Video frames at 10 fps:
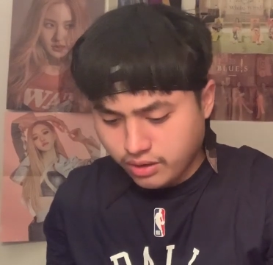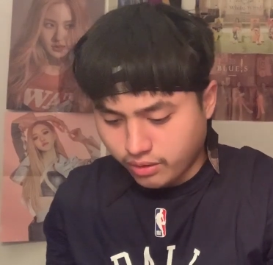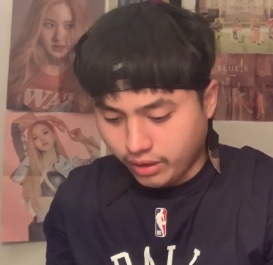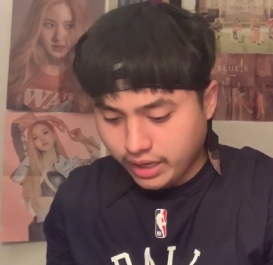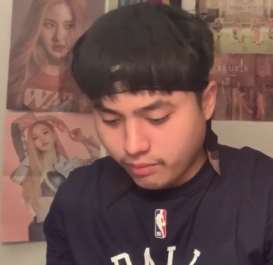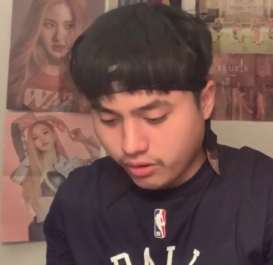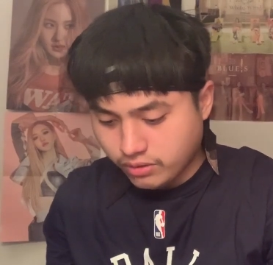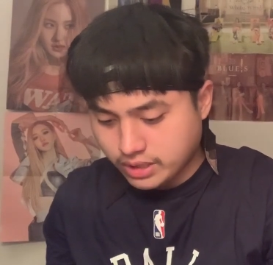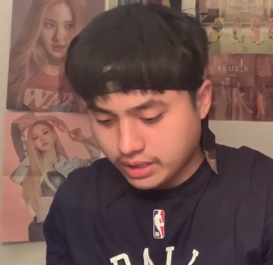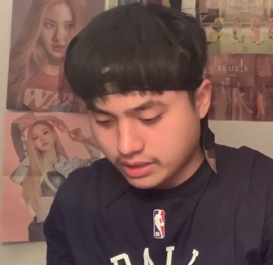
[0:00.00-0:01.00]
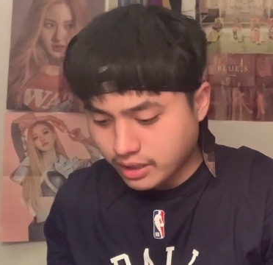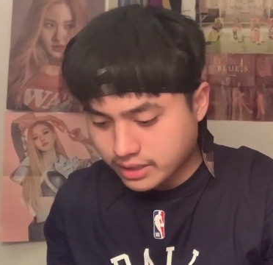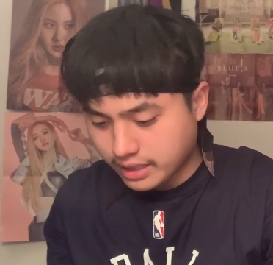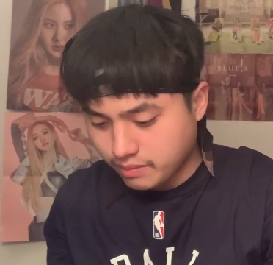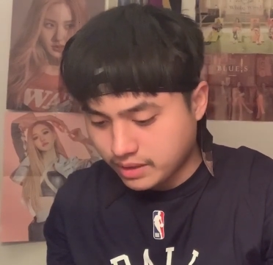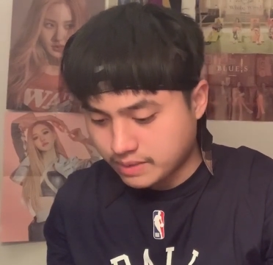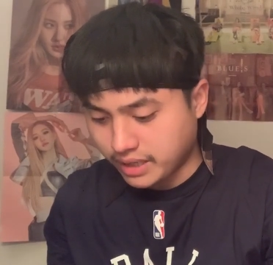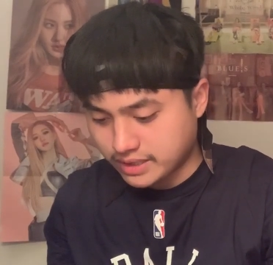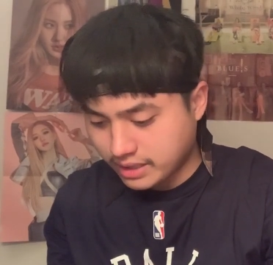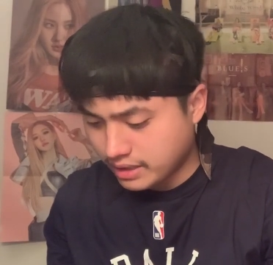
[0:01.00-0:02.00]
Speaker 1: Her head whirls, intoxicated by
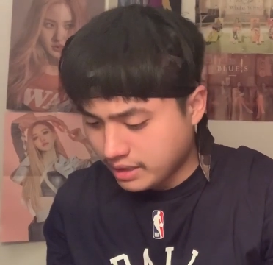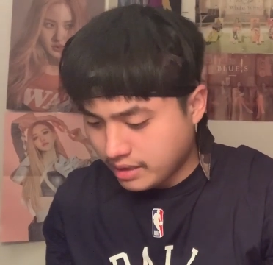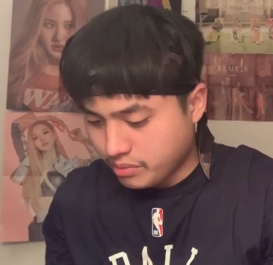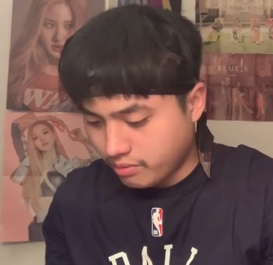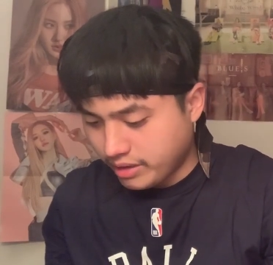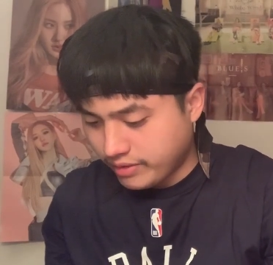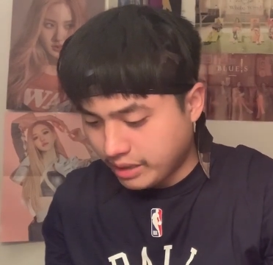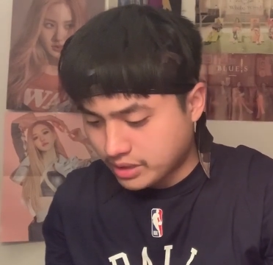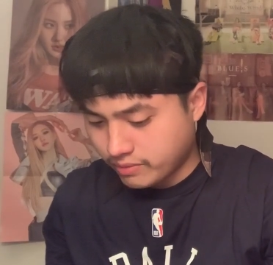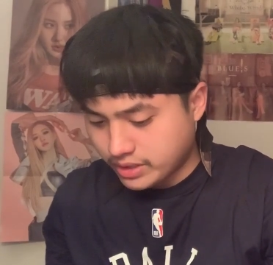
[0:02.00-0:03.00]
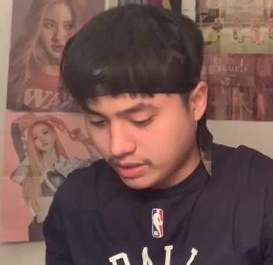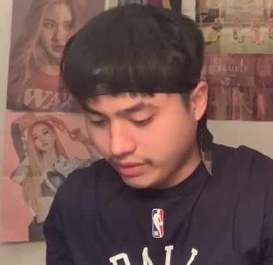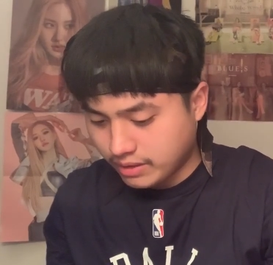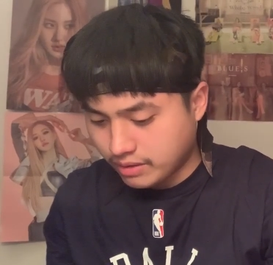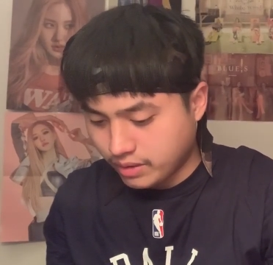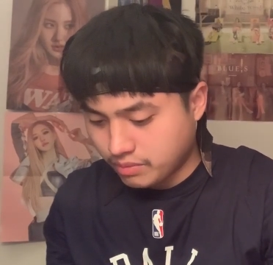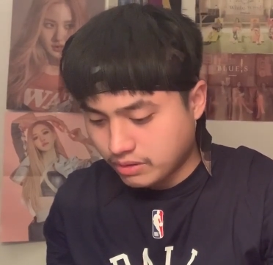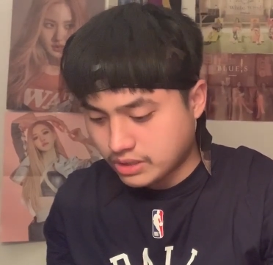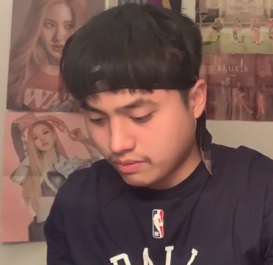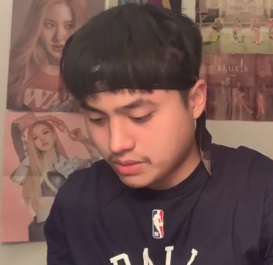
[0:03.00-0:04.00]
the scent, but Reeve keeps on reaching. Finally, the wind
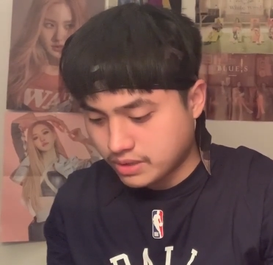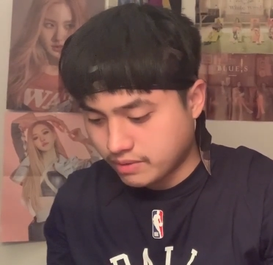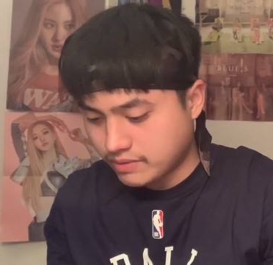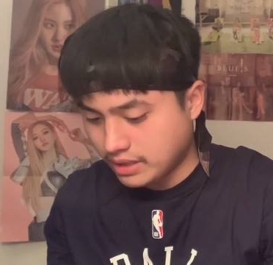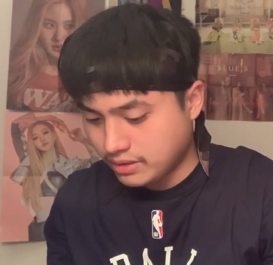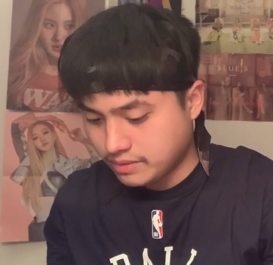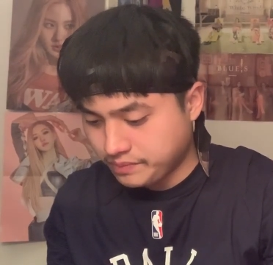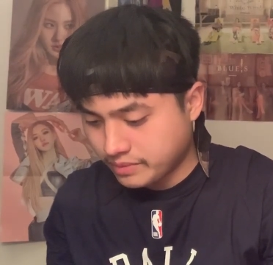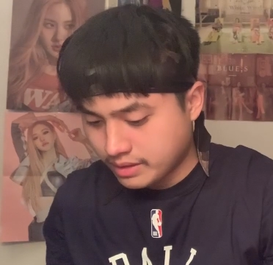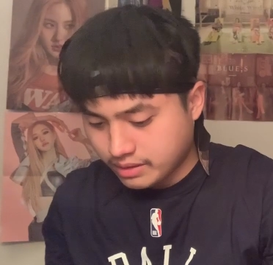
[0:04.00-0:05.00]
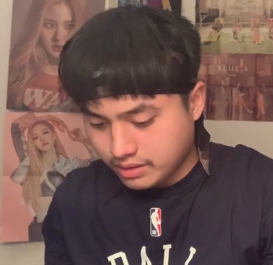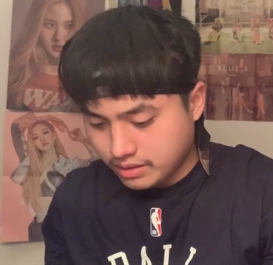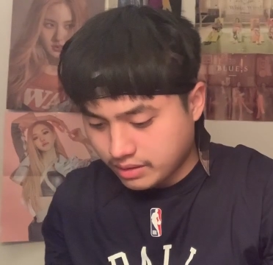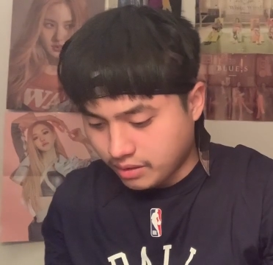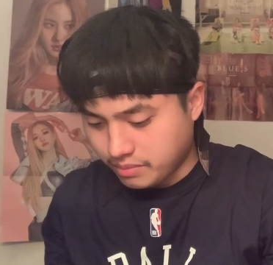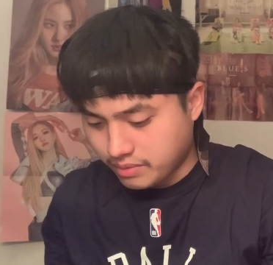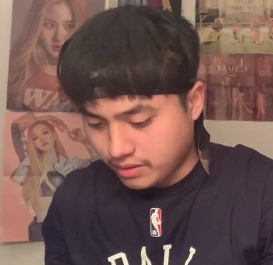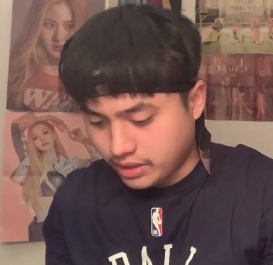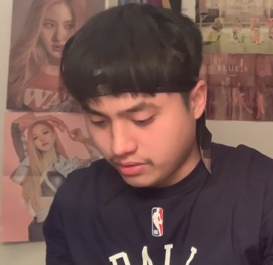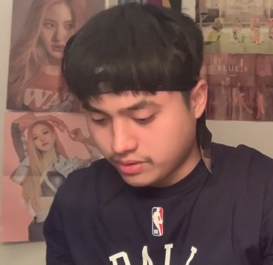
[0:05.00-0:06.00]
approaches and whispers in Reeve's ears, "Come, I'll
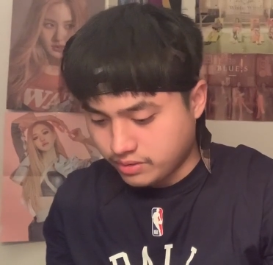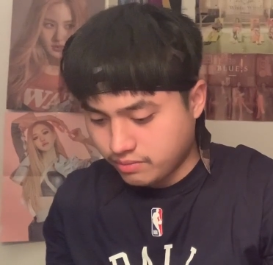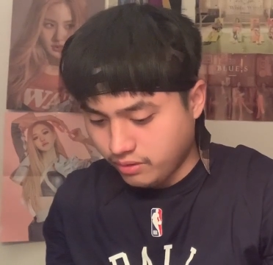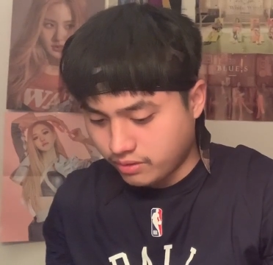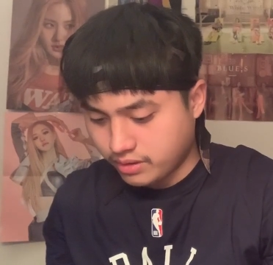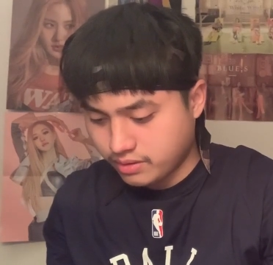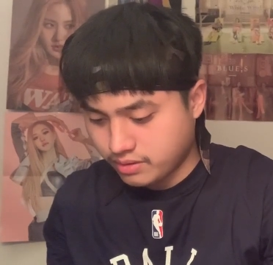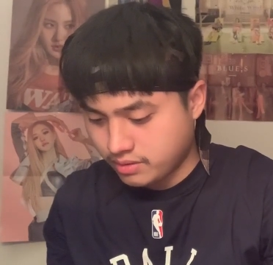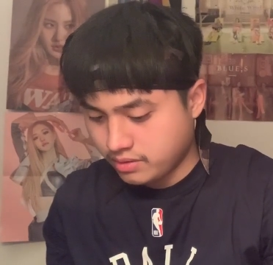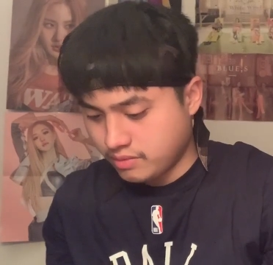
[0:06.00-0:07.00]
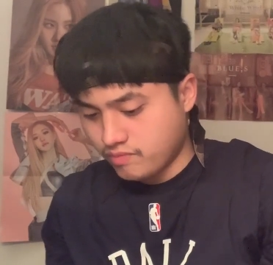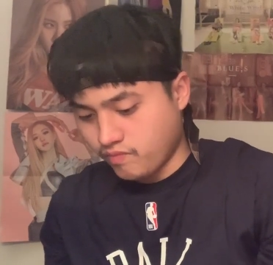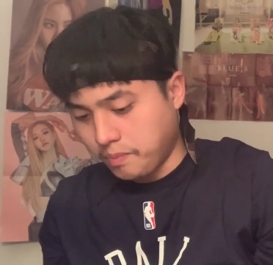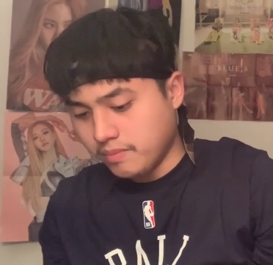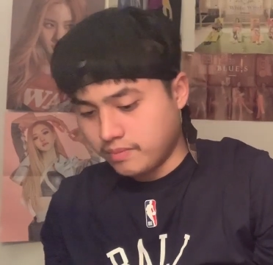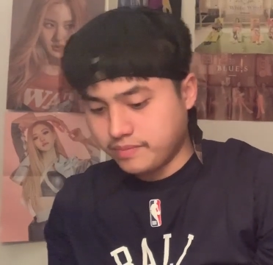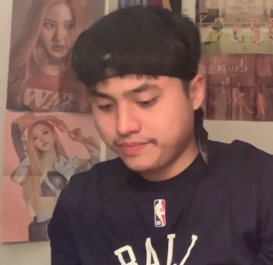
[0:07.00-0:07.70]
take you to a new road." Mmm.